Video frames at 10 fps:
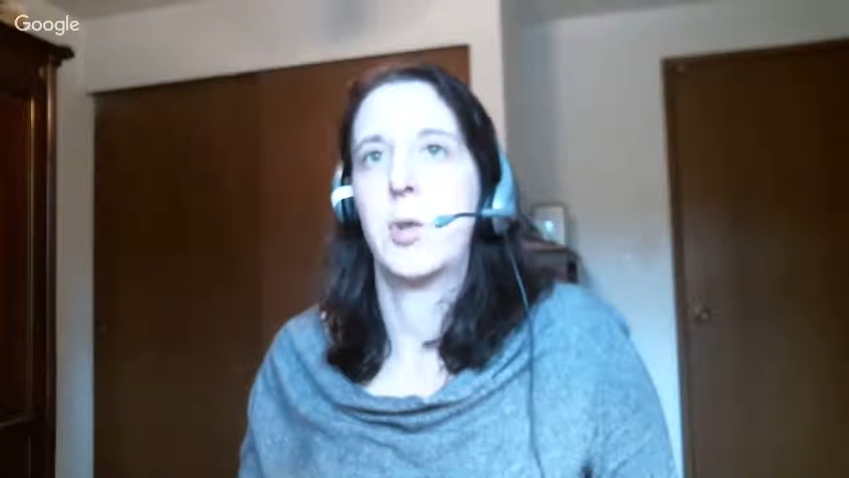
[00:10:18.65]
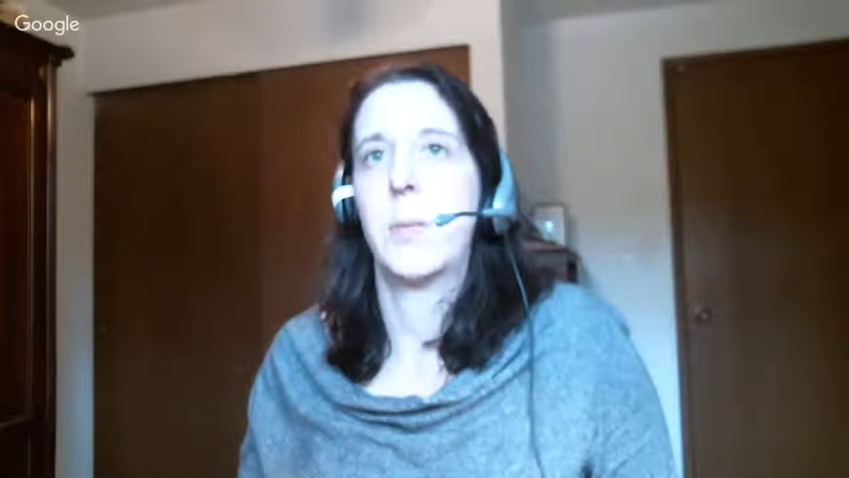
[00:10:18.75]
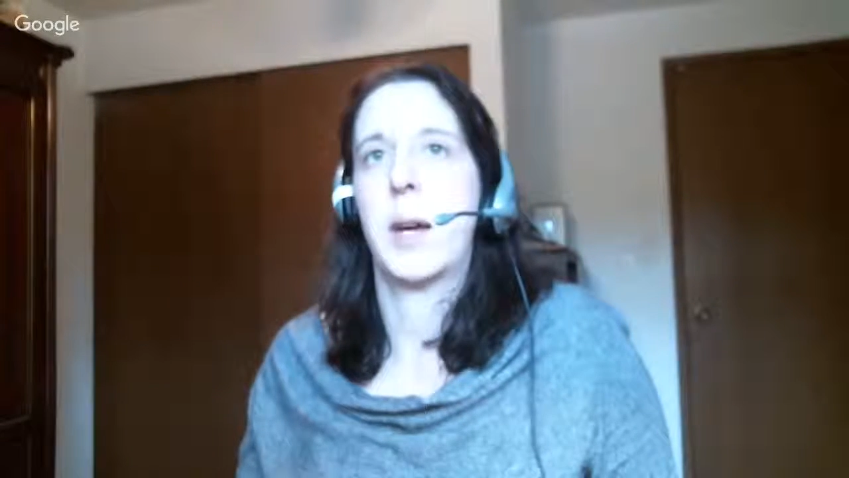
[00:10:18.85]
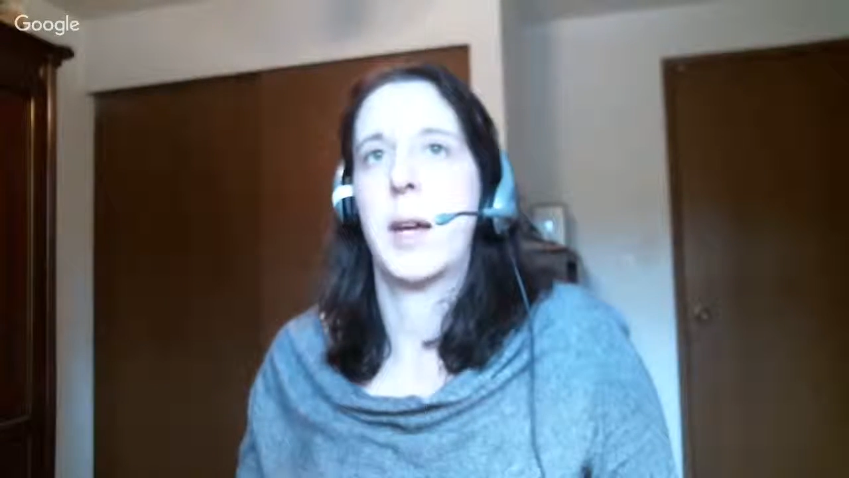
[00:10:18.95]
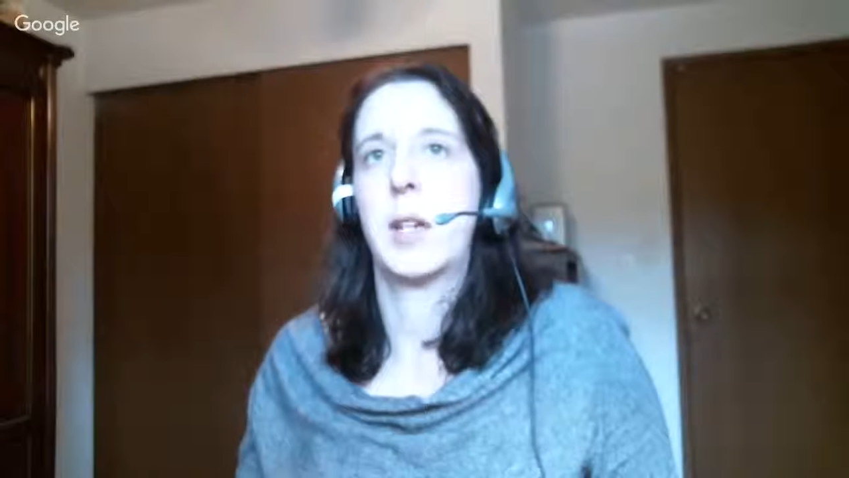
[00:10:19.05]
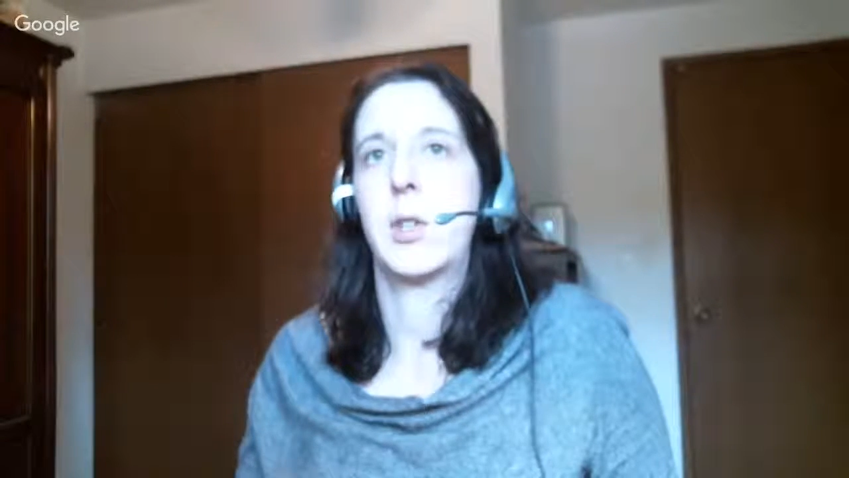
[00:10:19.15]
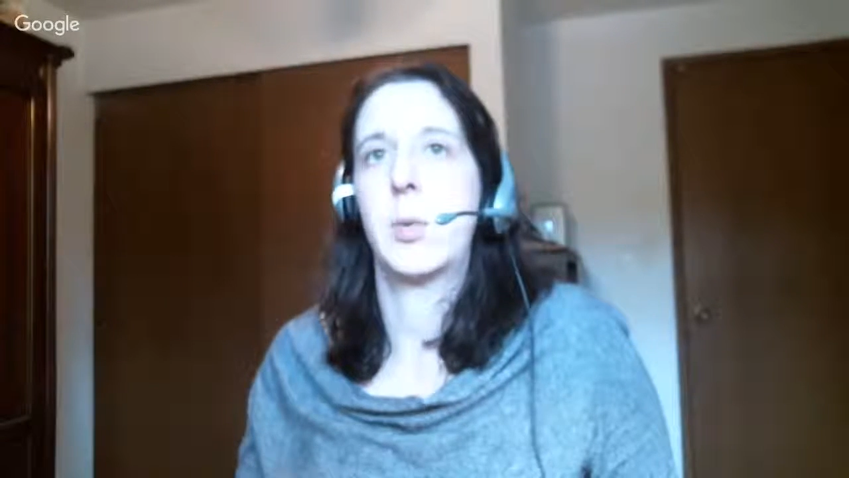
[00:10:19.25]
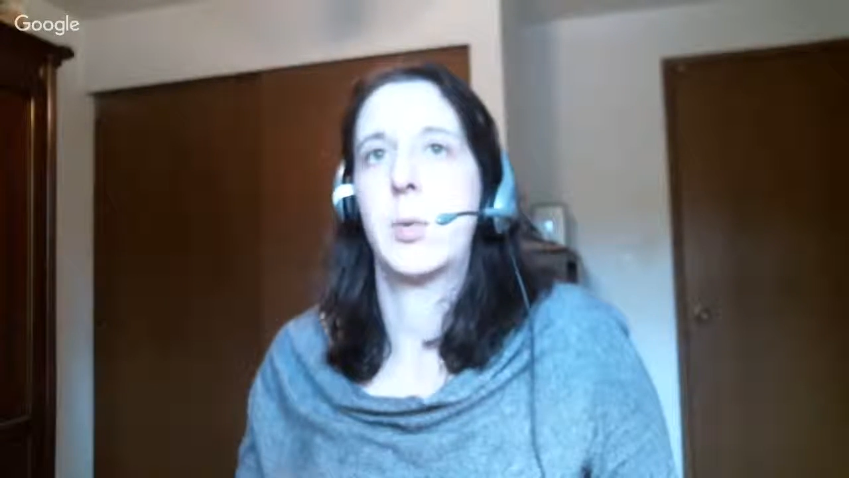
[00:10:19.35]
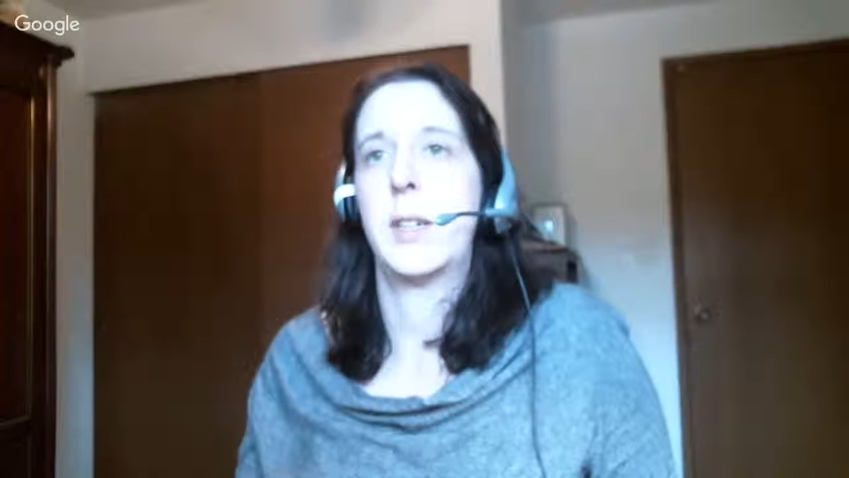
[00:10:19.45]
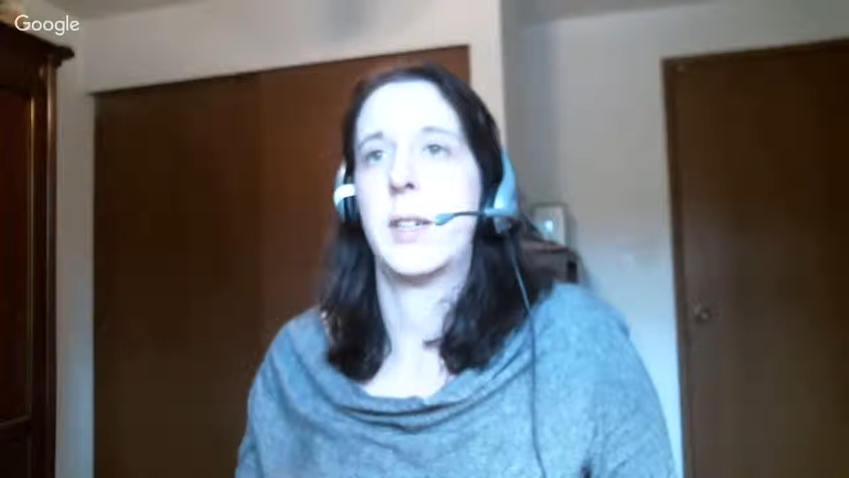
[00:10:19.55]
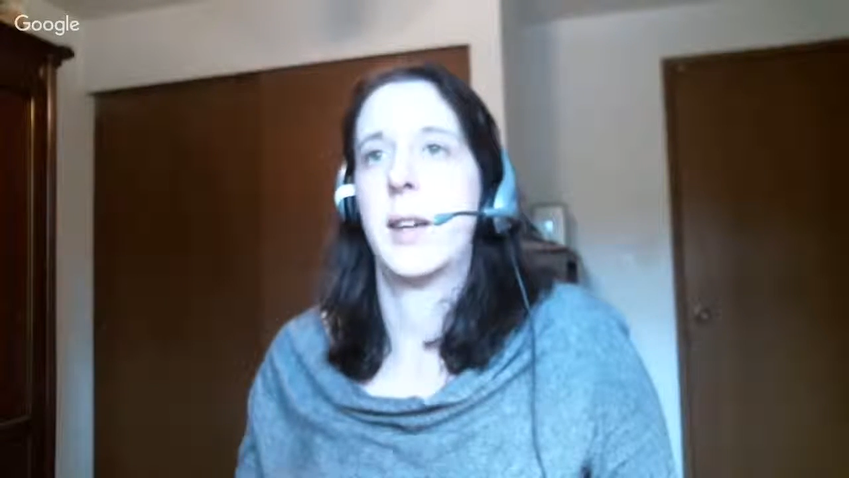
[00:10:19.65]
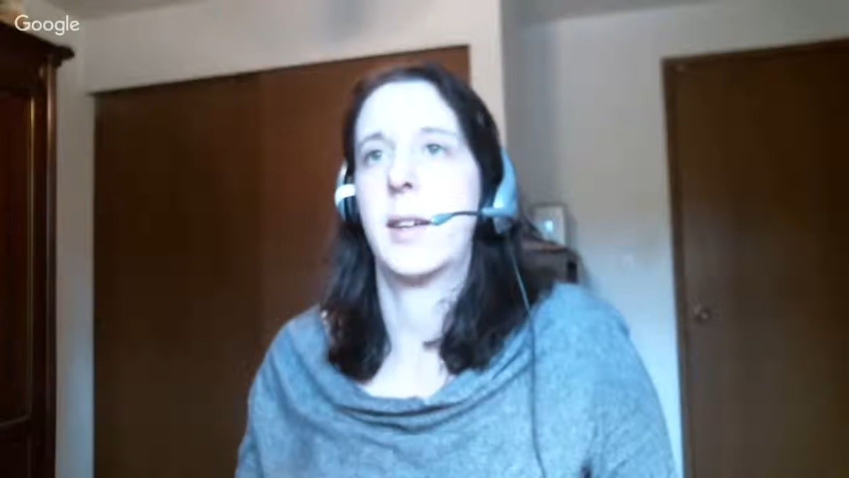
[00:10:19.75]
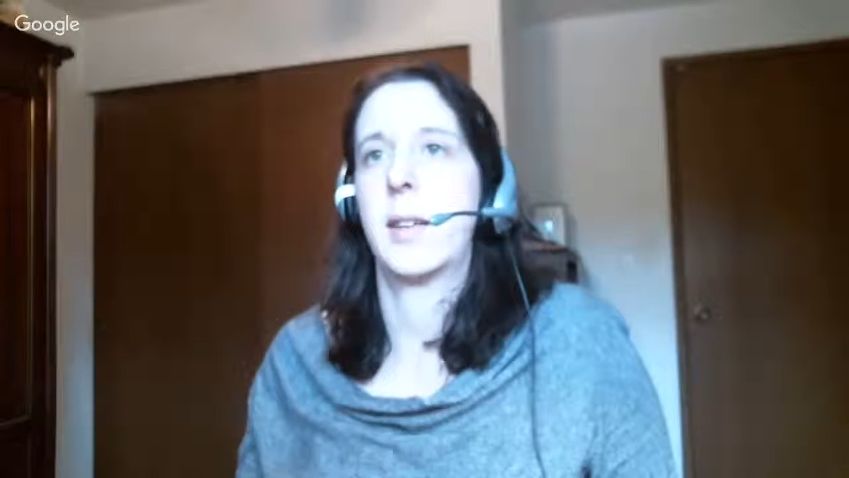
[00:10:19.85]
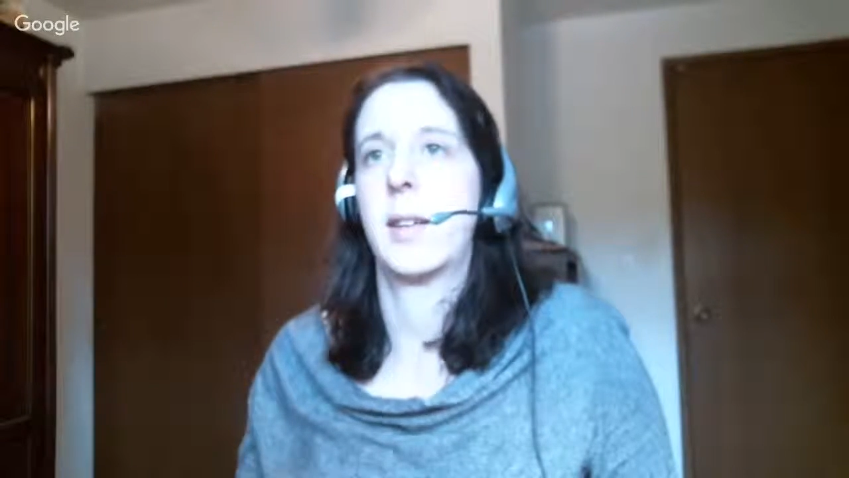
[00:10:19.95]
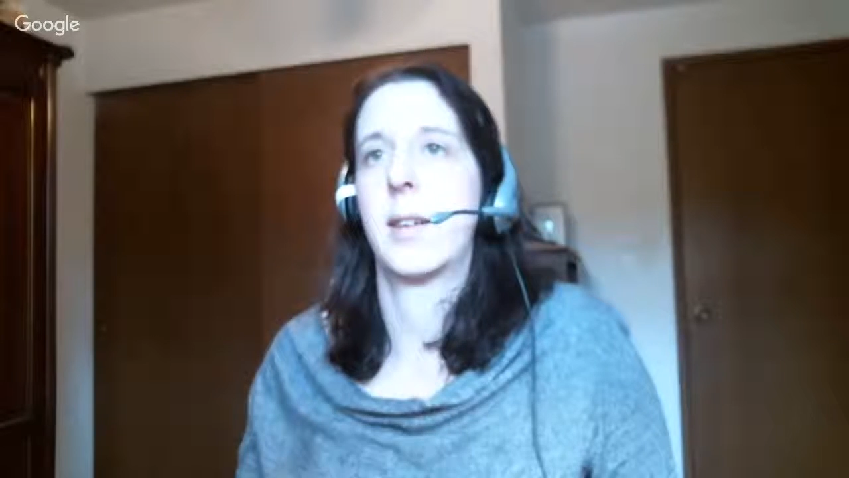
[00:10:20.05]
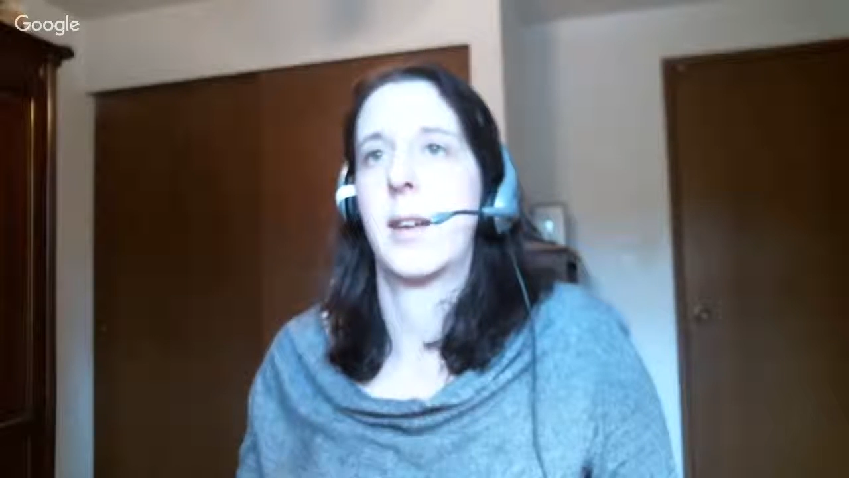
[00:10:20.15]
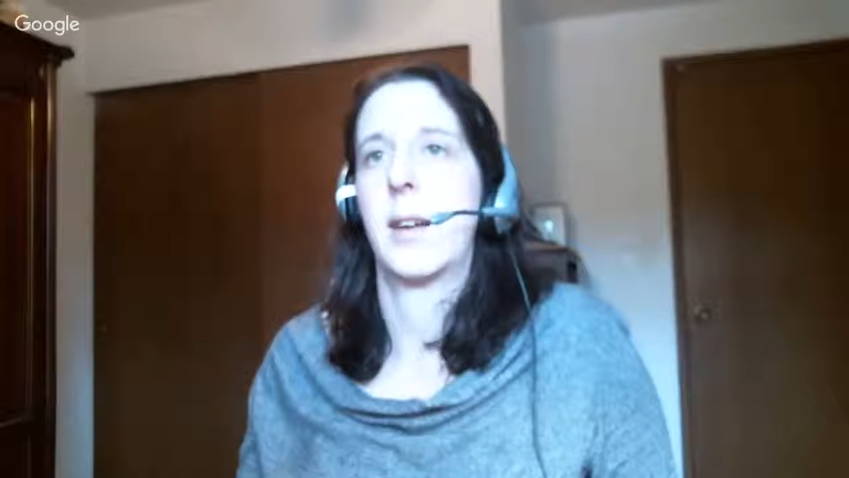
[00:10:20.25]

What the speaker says: to my tweet deck.